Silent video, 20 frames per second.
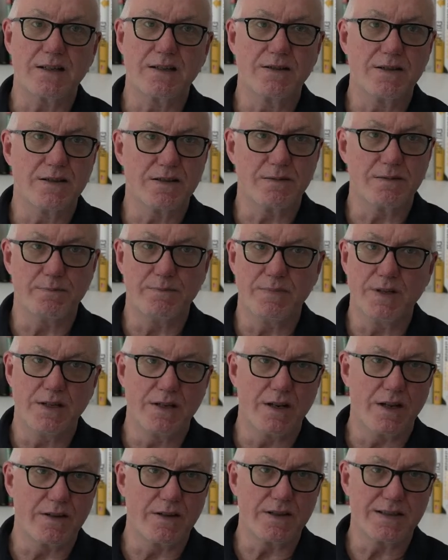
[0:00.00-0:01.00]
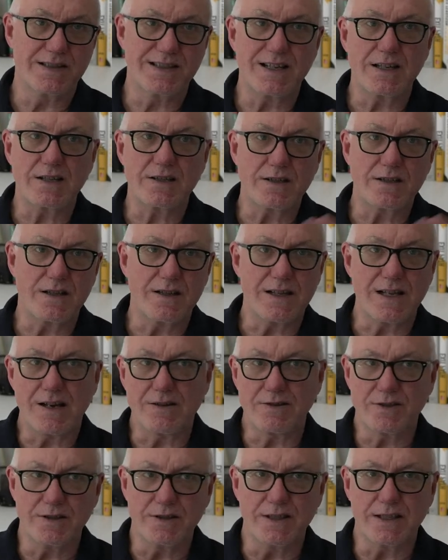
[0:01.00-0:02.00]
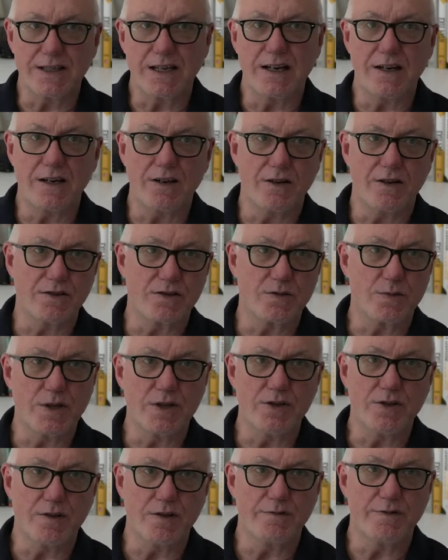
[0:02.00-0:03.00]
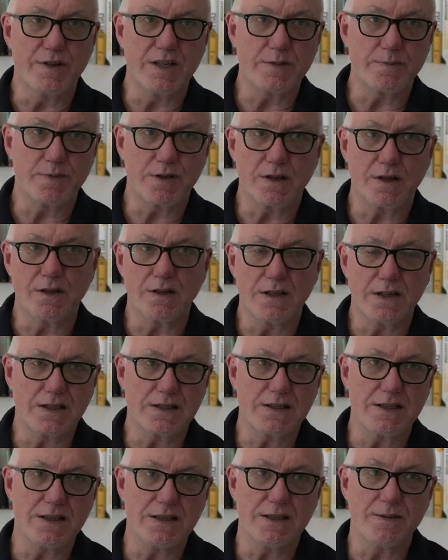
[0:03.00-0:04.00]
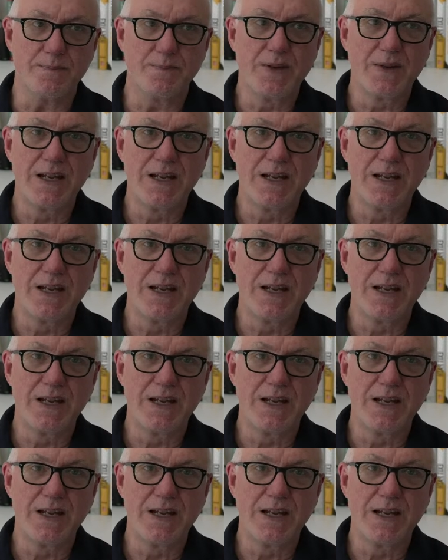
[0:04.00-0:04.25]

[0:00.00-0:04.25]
There's another 60,000 that get it on Twitter or Facebook or LinkedIn.